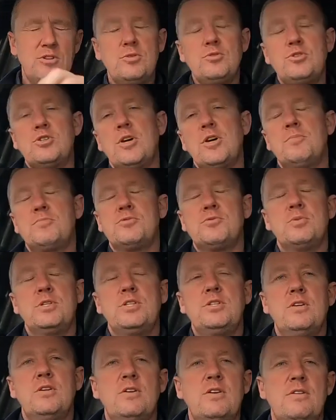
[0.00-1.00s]
jobs
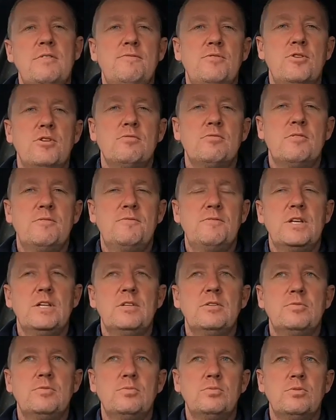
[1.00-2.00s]
which are further
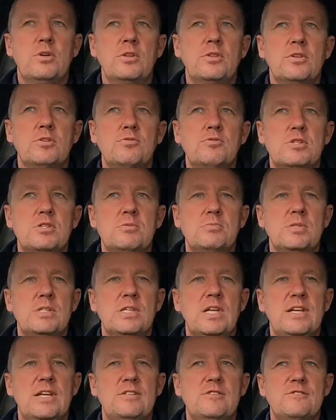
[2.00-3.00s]
afield on the Christmas
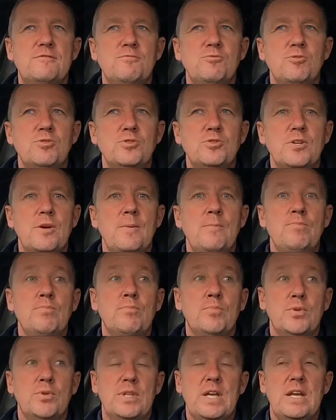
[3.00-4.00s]
lights front,
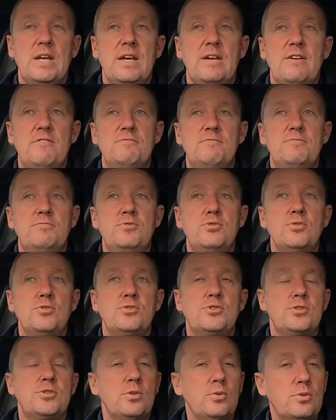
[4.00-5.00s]
but then I have
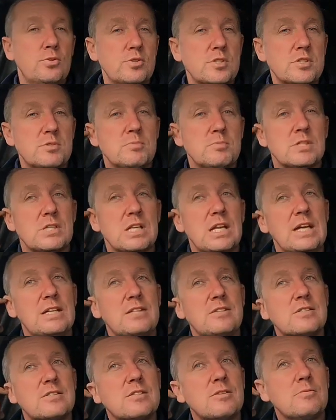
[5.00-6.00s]
done 2 Christmas
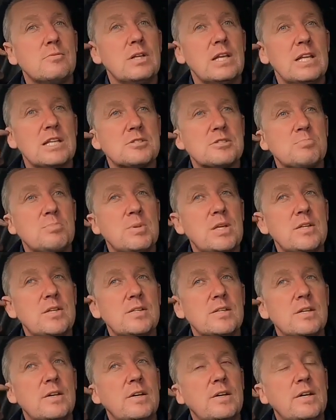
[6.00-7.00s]
lights that were last
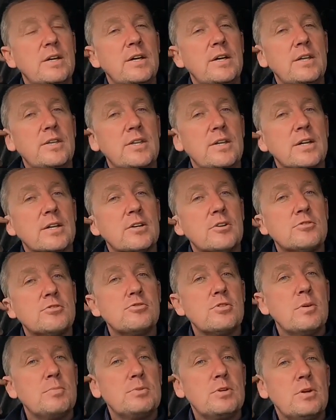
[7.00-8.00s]
minute that I got
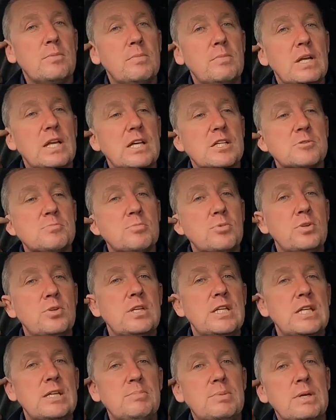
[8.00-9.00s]
dropped on me last
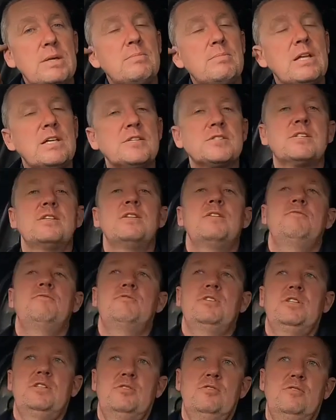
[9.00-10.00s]
Monday. People asking if
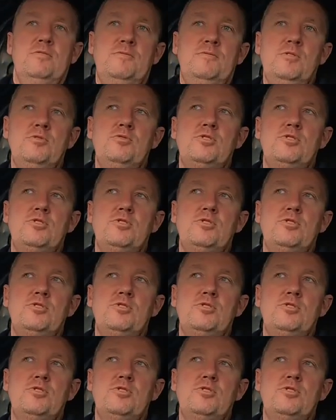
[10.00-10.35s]
we can do a few